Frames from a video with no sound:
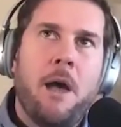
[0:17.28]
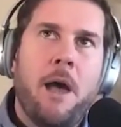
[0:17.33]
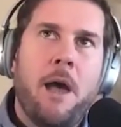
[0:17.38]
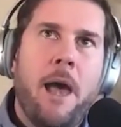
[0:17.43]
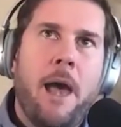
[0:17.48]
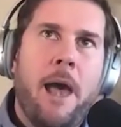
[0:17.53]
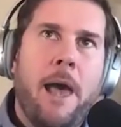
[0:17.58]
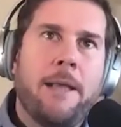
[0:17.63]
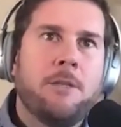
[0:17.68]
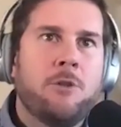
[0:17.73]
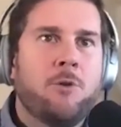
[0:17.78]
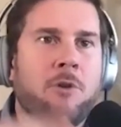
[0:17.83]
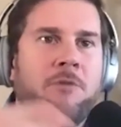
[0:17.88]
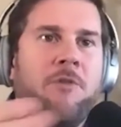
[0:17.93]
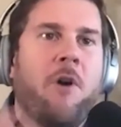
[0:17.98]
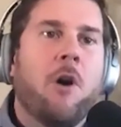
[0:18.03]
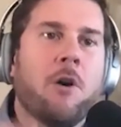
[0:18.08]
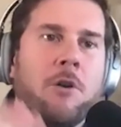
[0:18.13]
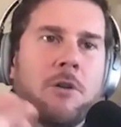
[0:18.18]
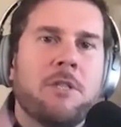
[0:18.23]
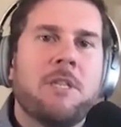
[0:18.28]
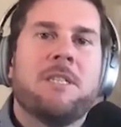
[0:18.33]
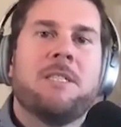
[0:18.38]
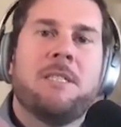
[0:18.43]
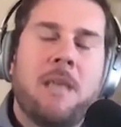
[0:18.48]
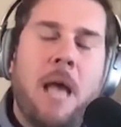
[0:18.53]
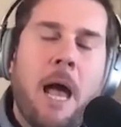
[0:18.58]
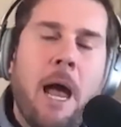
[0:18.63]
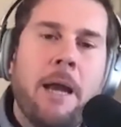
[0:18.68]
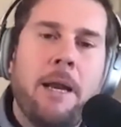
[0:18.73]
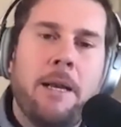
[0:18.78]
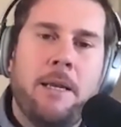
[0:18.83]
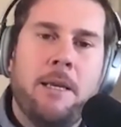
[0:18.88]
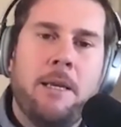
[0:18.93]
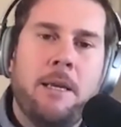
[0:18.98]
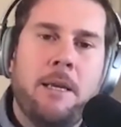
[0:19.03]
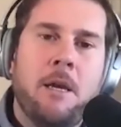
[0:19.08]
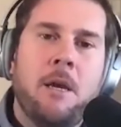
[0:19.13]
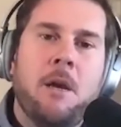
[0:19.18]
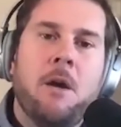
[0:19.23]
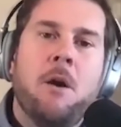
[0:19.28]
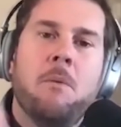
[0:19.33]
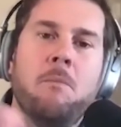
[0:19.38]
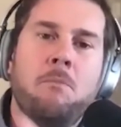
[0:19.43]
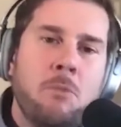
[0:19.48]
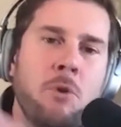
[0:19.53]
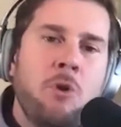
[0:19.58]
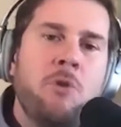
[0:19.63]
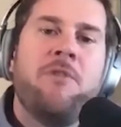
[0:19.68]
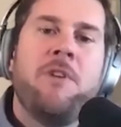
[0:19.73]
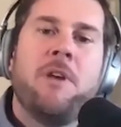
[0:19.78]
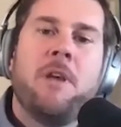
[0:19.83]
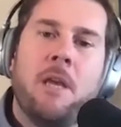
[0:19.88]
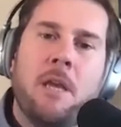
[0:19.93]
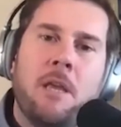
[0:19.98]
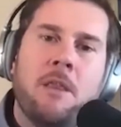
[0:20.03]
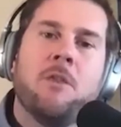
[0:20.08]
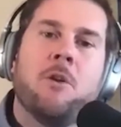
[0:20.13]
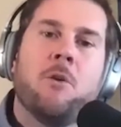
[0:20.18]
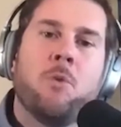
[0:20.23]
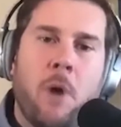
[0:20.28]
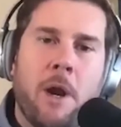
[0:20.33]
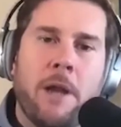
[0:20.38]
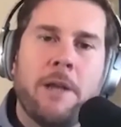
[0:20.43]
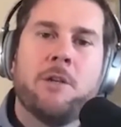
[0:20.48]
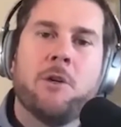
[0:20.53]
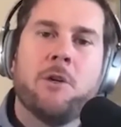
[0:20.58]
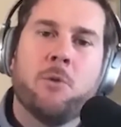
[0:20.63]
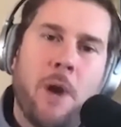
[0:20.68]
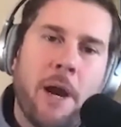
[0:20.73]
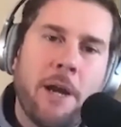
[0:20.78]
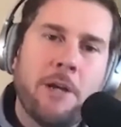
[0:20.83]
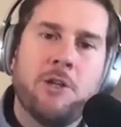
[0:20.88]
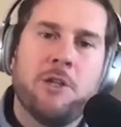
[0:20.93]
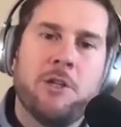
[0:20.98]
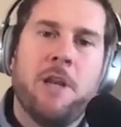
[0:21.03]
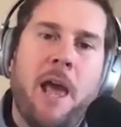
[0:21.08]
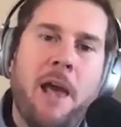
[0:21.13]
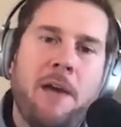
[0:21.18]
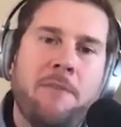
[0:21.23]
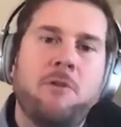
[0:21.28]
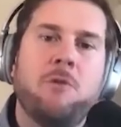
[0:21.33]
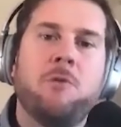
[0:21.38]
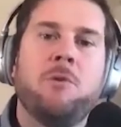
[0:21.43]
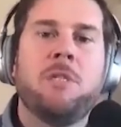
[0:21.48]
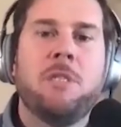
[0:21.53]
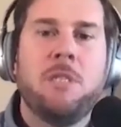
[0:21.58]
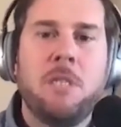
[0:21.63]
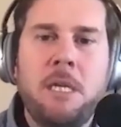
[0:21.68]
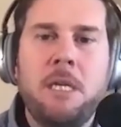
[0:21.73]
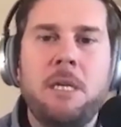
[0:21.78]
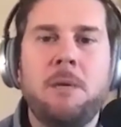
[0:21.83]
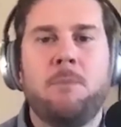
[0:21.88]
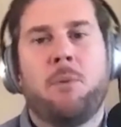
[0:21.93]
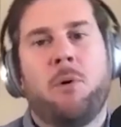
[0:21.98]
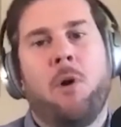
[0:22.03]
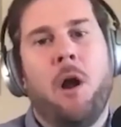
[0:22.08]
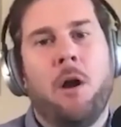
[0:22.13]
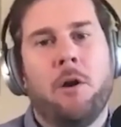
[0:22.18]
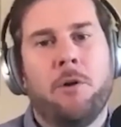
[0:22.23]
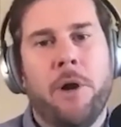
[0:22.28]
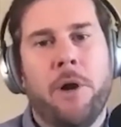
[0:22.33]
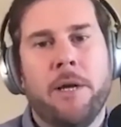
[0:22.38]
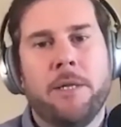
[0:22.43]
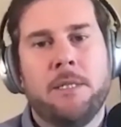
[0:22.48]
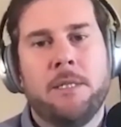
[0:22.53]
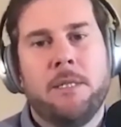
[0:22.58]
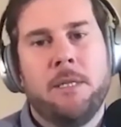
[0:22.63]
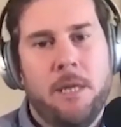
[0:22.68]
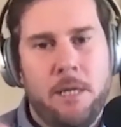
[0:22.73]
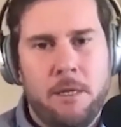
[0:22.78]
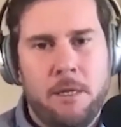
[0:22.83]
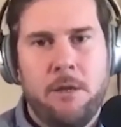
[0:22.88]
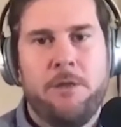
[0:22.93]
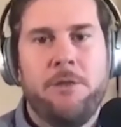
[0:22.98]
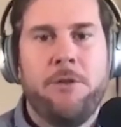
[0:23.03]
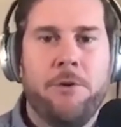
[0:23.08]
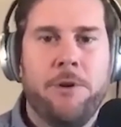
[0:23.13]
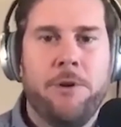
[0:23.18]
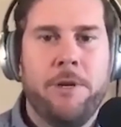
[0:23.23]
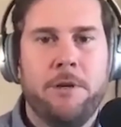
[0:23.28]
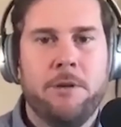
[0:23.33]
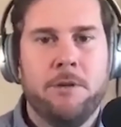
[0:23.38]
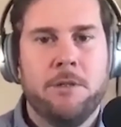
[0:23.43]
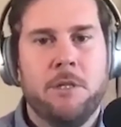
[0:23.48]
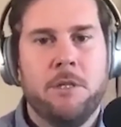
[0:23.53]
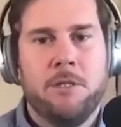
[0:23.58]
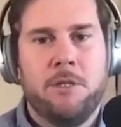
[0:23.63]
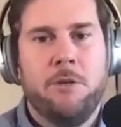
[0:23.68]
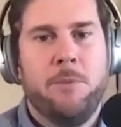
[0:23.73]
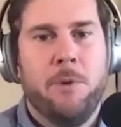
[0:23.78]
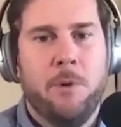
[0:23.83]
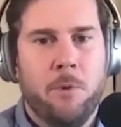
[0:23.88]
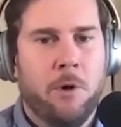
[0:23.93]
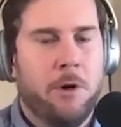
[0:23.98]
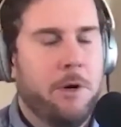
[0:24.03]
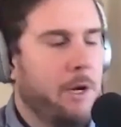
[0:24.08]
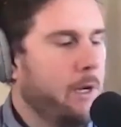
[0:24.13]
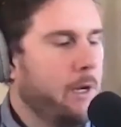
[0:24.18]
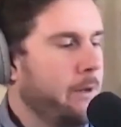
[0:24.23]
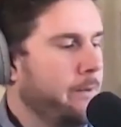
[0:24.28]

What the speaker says: and sort of our society moving in the right direction? Have you seen progress in the 30 years since you've been working?